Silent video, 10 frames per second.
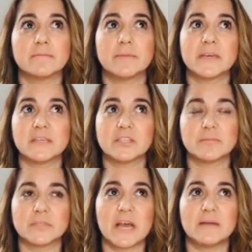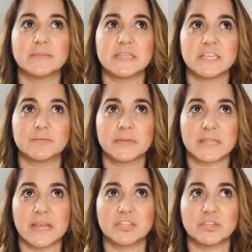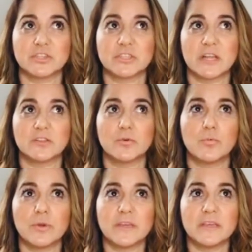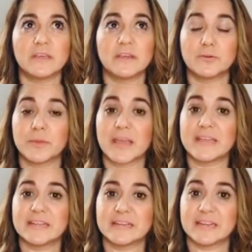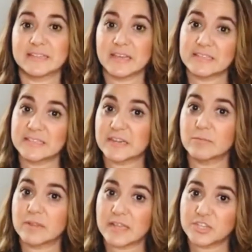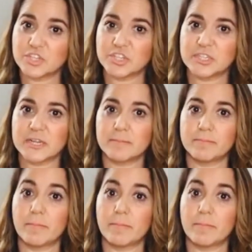because sometimes the expectations that we created against our relationship